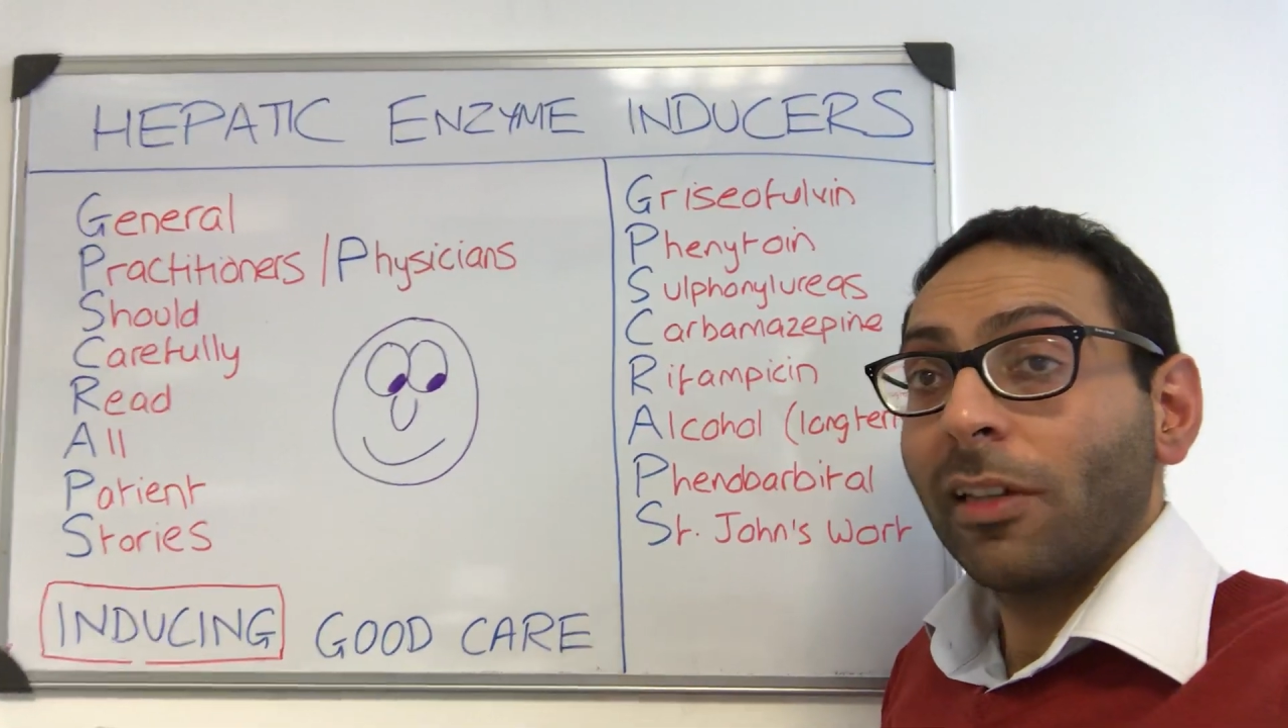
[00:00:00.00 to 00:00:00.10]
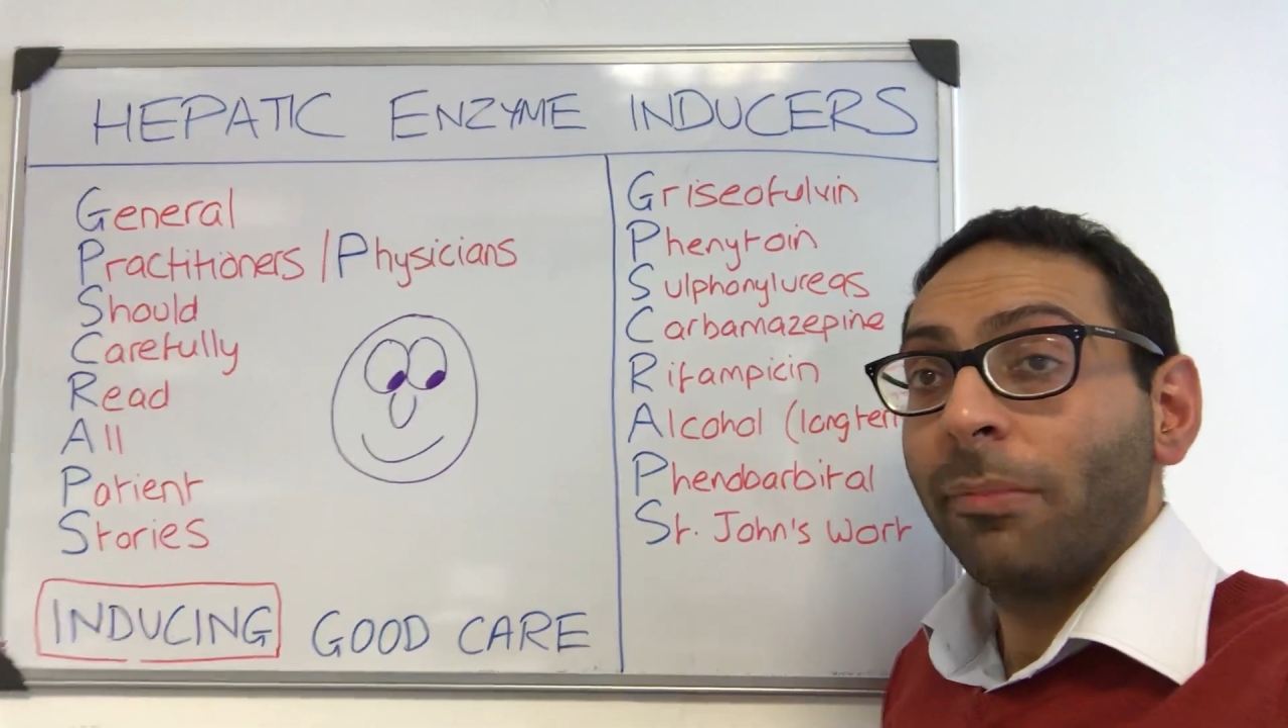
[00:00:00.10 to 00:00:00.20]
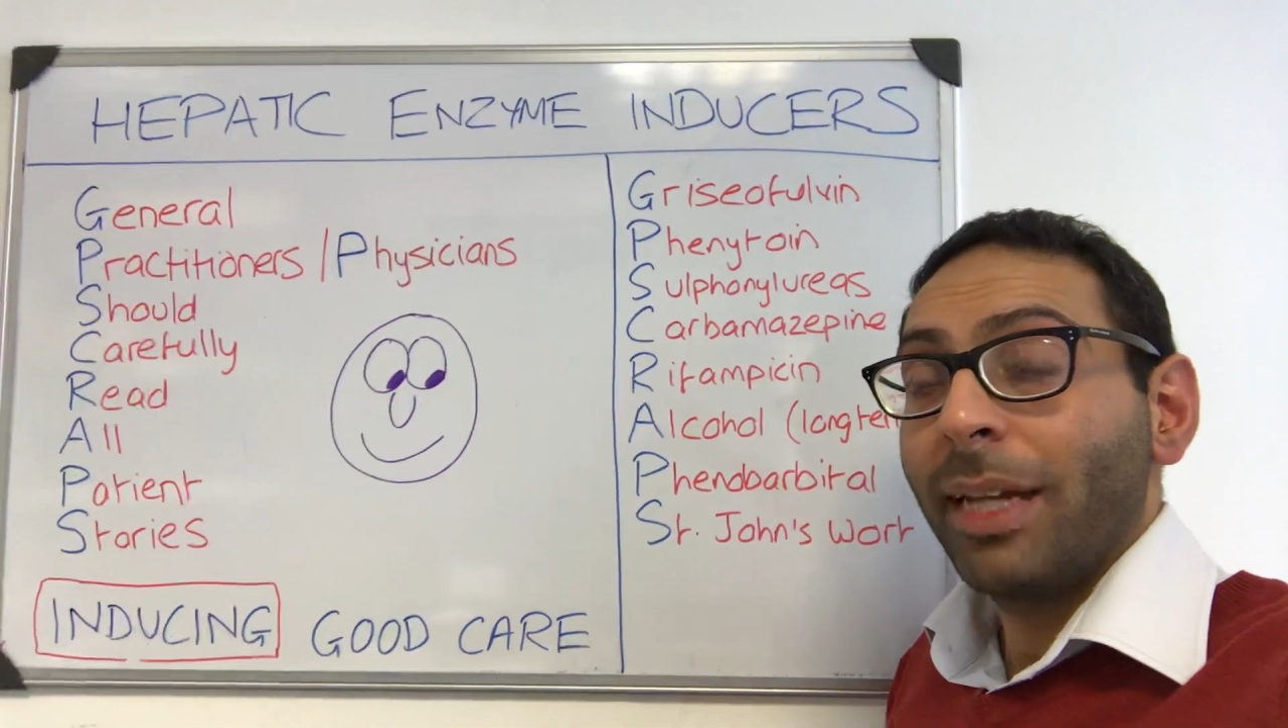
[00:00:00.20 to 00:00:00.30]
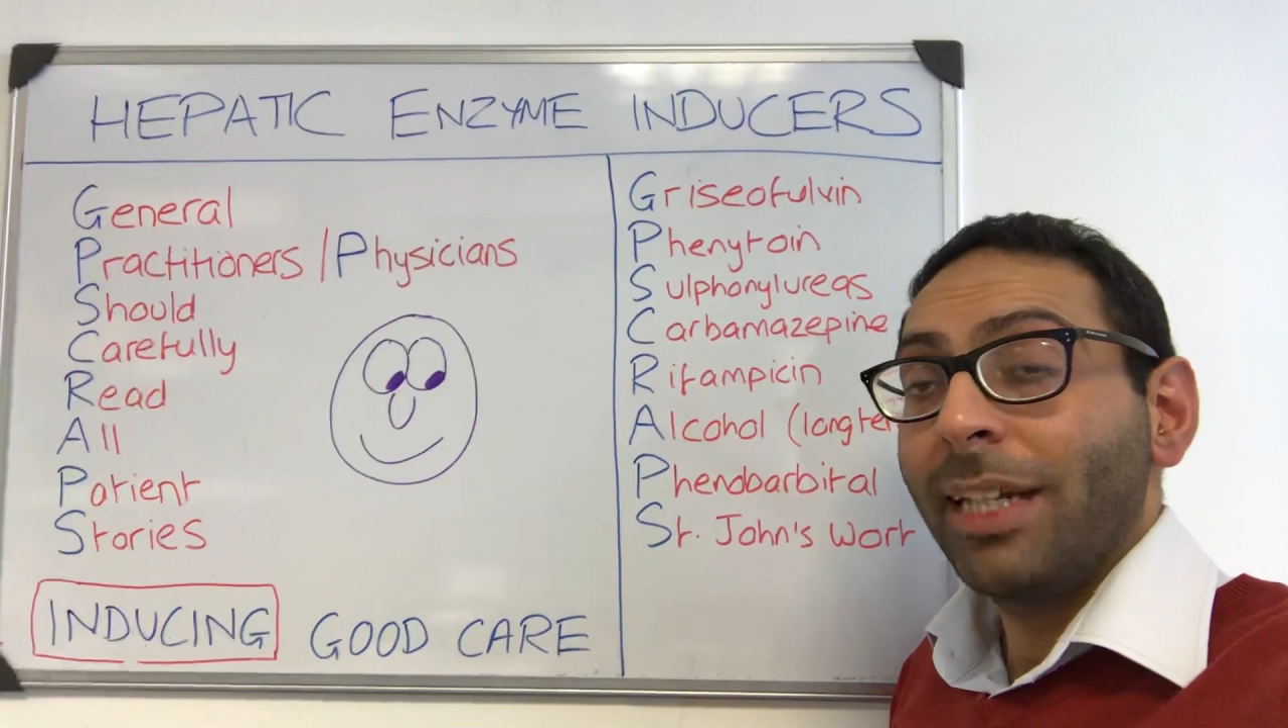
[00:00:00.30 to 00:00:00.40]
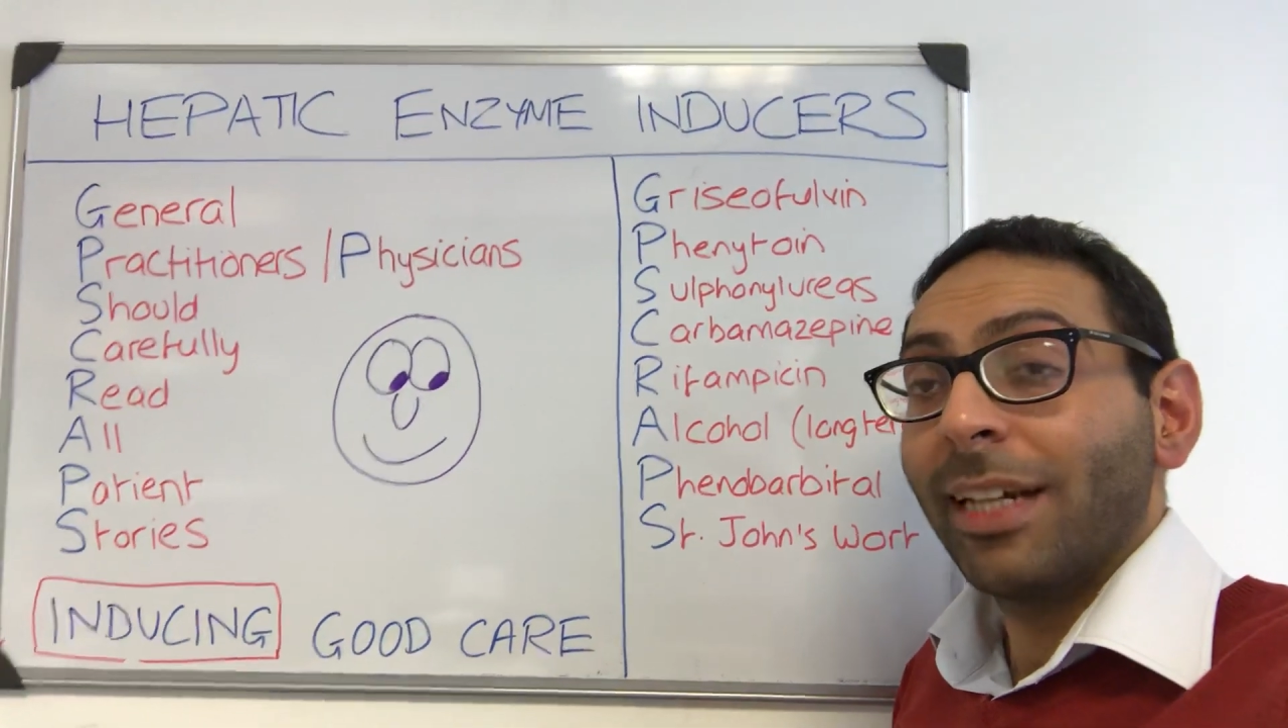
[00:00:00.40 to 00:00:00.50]
There
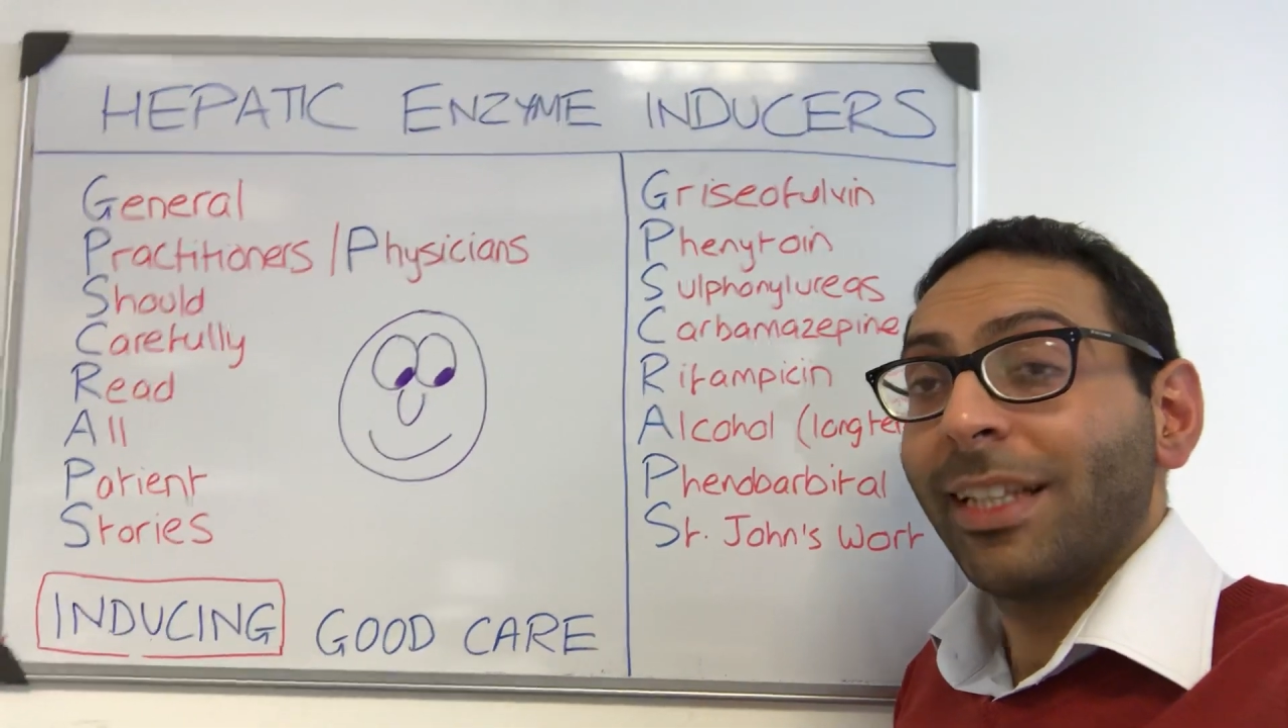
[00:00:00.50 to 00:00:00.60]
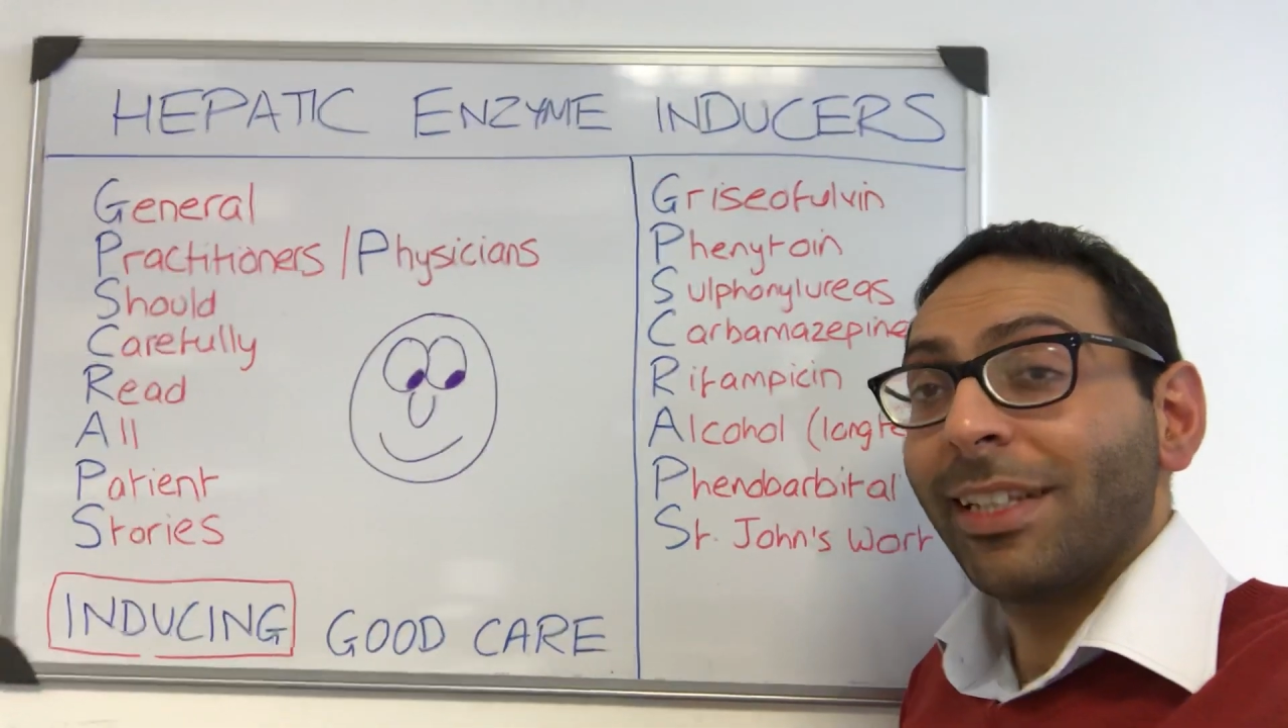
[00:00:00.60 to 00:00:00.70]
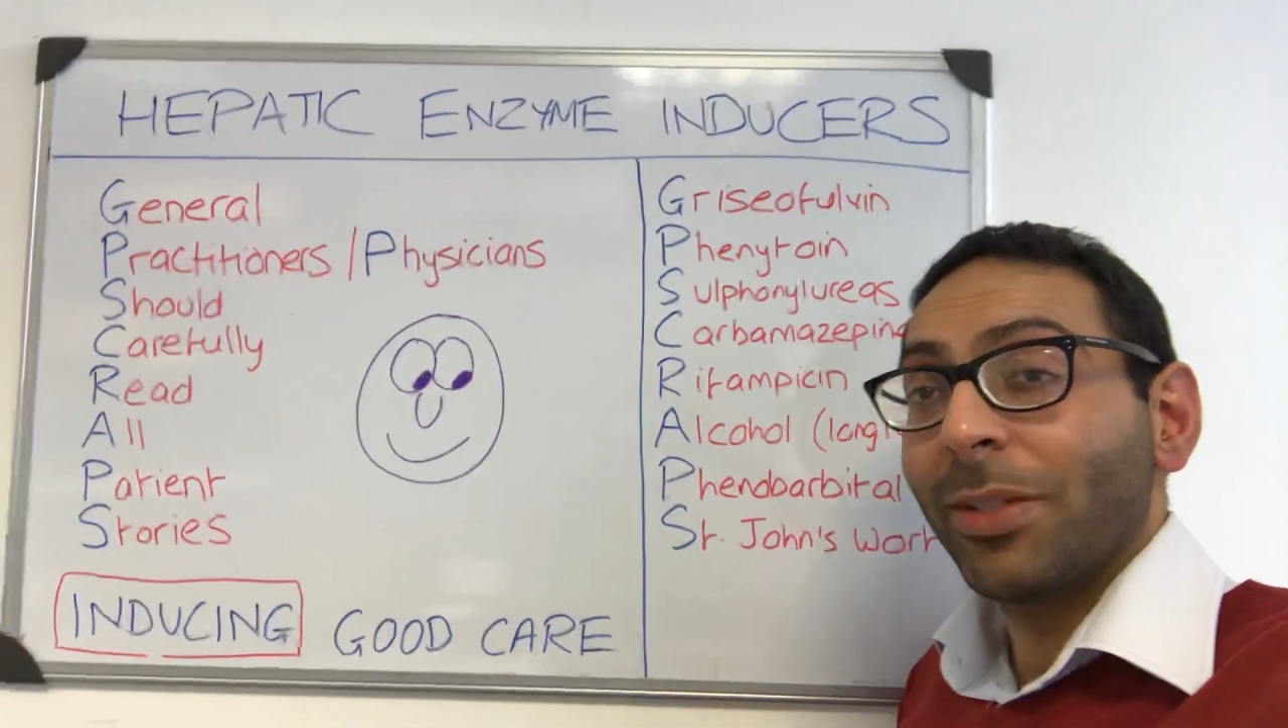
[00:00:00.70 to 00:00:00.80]
are many others